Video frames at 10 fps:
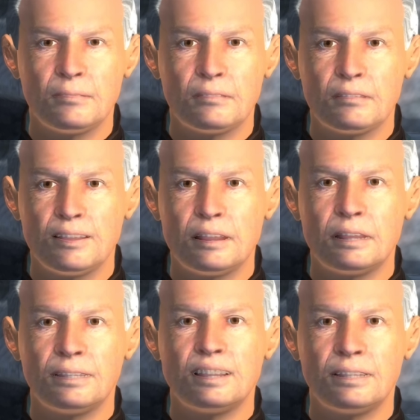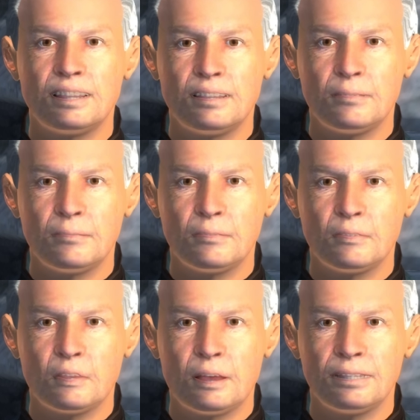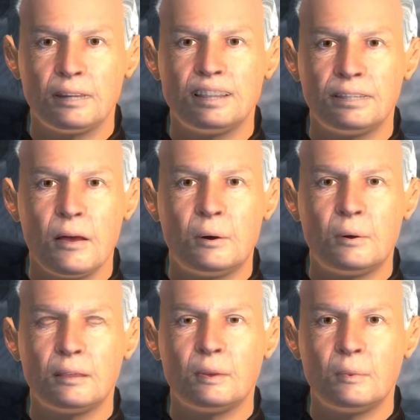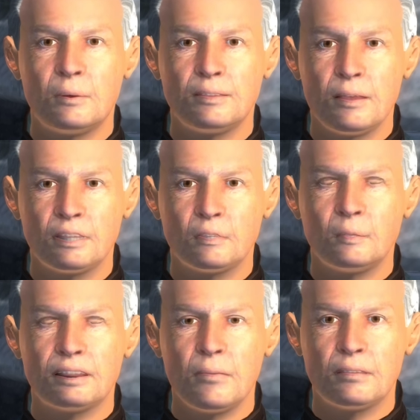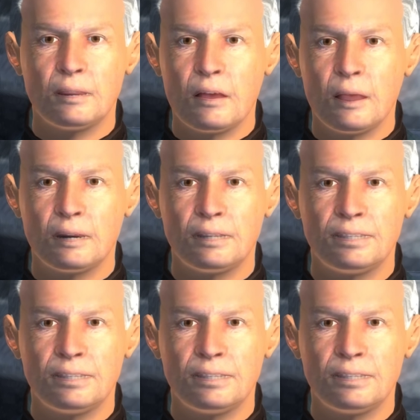Fighting's easy. Just lead them out on the water and shoot them full of holes.